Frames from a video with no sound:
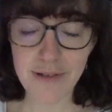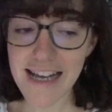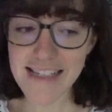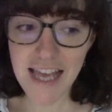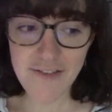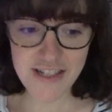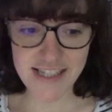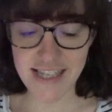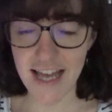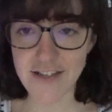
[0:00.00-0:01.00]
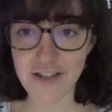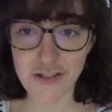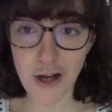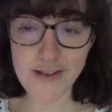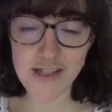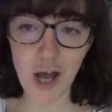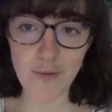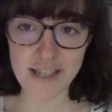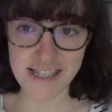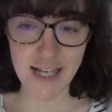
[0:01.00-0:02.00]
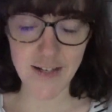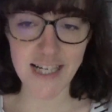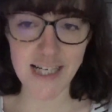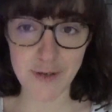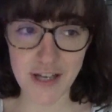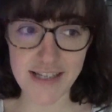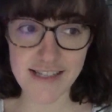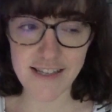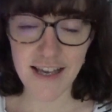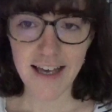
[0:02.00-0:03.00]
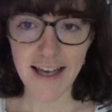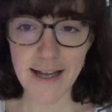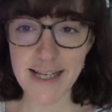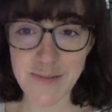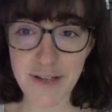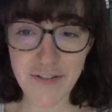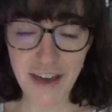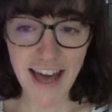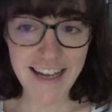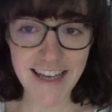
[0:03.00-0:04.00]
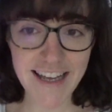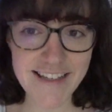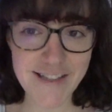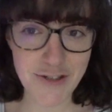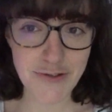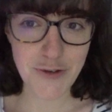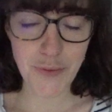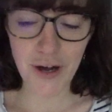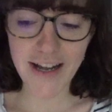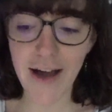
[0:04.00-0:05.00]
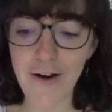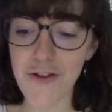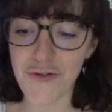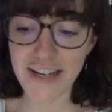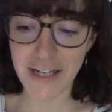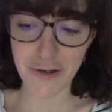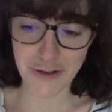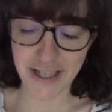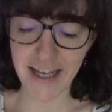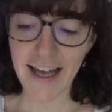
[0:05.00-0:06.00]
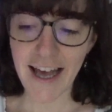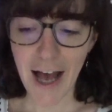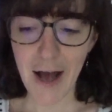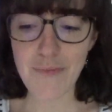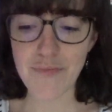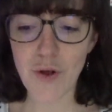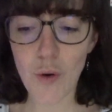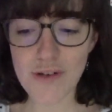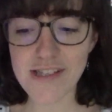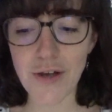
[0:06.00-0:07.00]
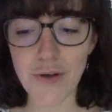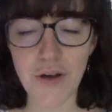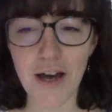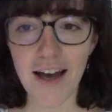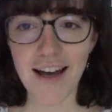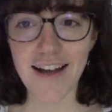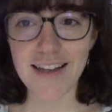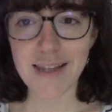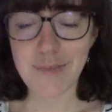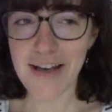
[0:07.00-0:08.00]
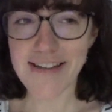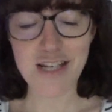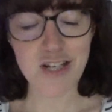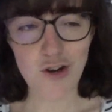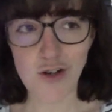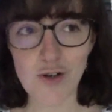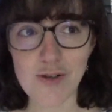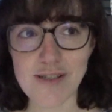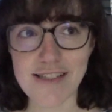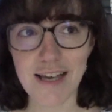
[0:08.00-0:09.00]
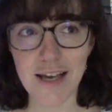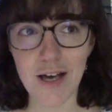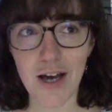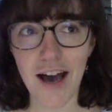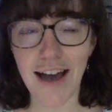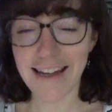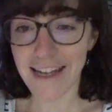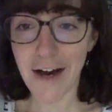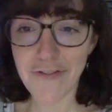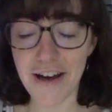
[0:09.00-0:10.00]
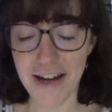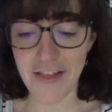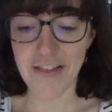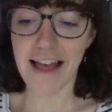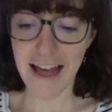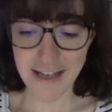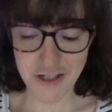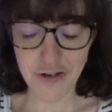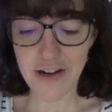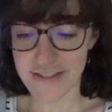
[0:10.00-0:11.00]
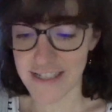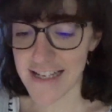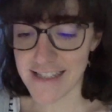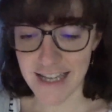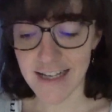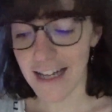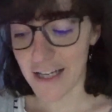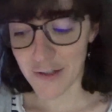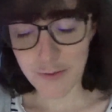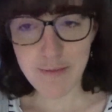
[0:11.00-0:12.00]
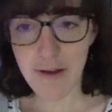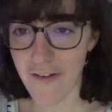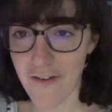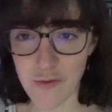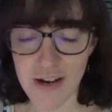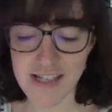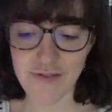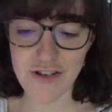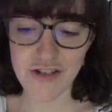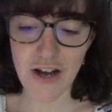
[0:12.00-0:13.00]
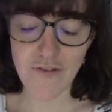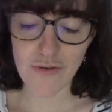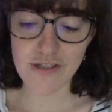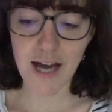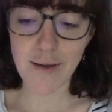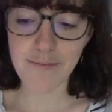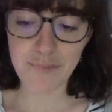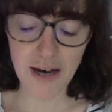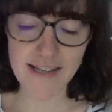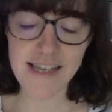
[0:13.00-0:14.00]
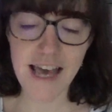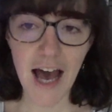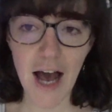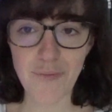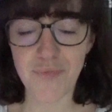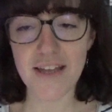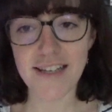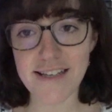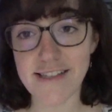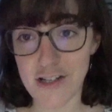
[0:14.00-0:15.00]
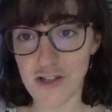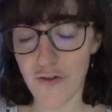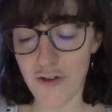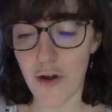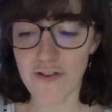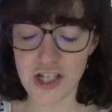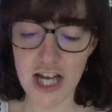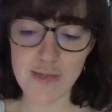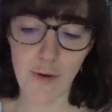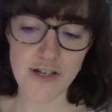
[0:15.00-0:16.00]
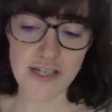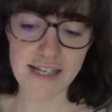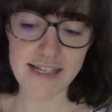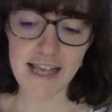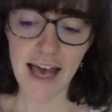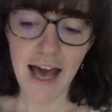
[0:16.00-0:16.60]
But as I have just said, don't start with the series because it is a bit of a headache to work out the reading order. Also, the Barsetshire Chronicles I love, and I think they're truly fantastic, like one of my favourite works of literature of all time, but it does start off with a lot of church politics.